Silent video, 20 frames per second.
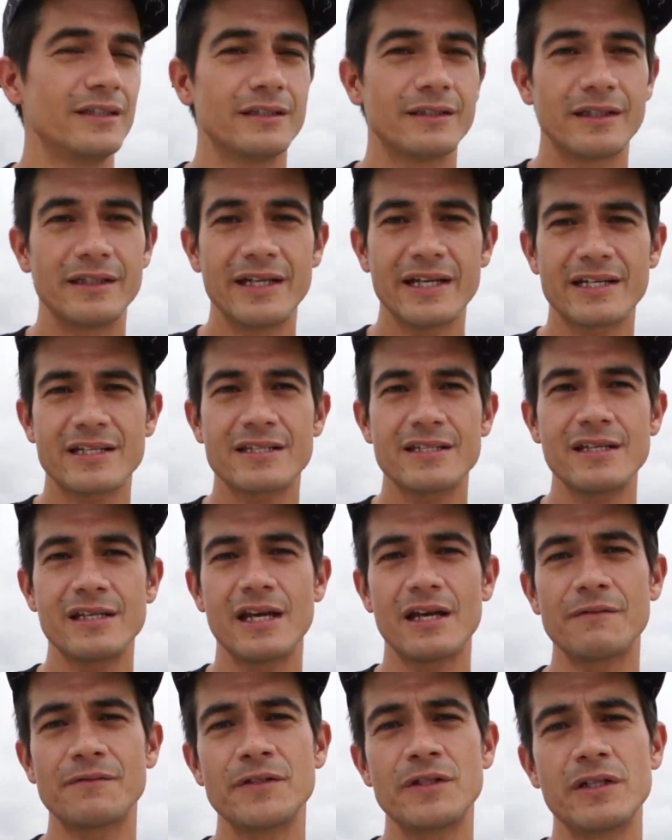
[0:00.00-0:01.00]
The next thing
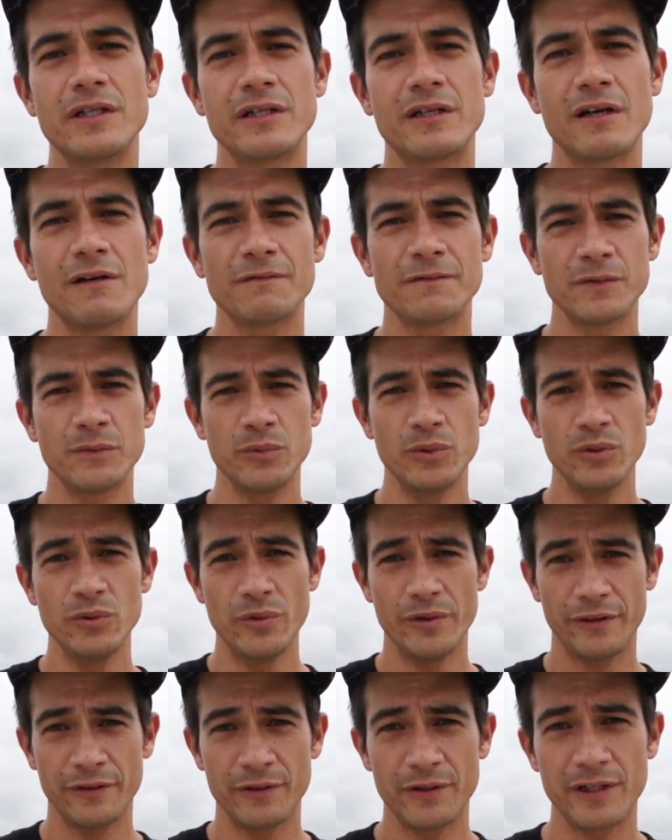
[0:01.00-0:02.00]
after you get comfortable
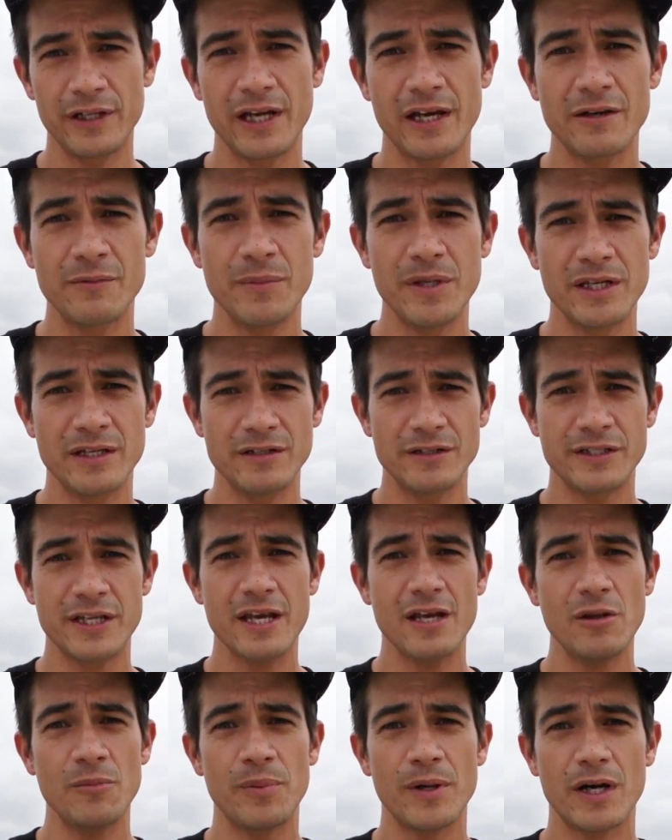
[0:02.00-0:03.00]
with learning how to make your
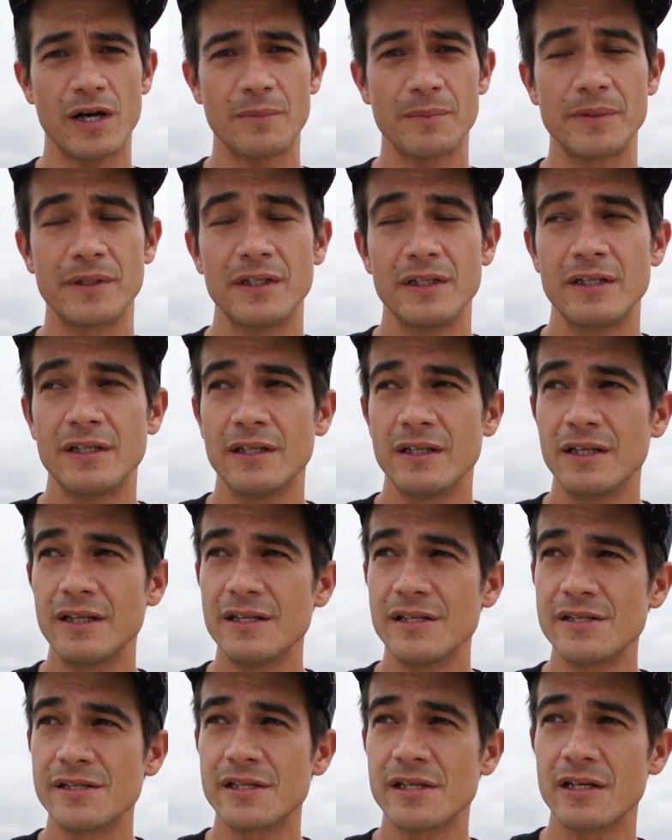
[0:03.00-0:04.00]
tail pop
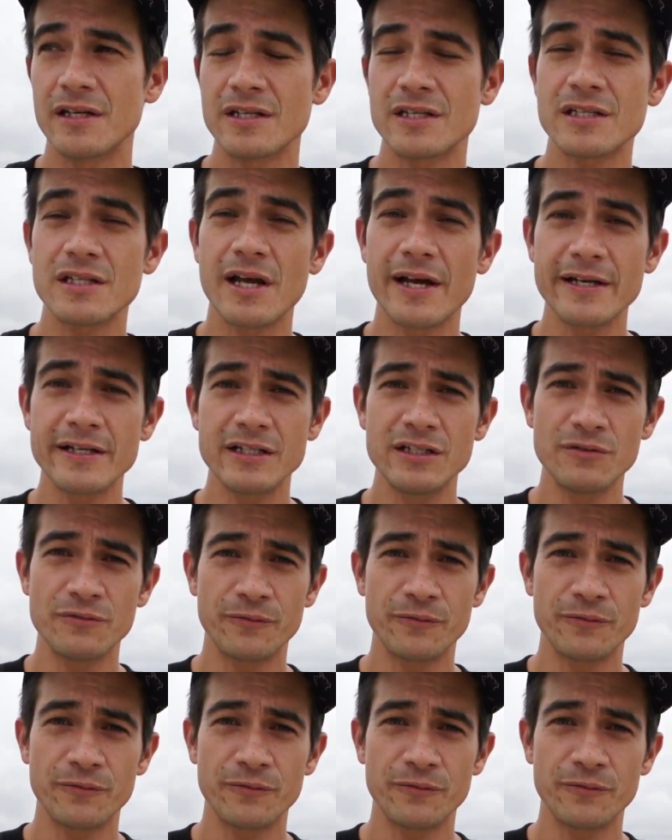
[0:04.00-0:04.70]
is sliding your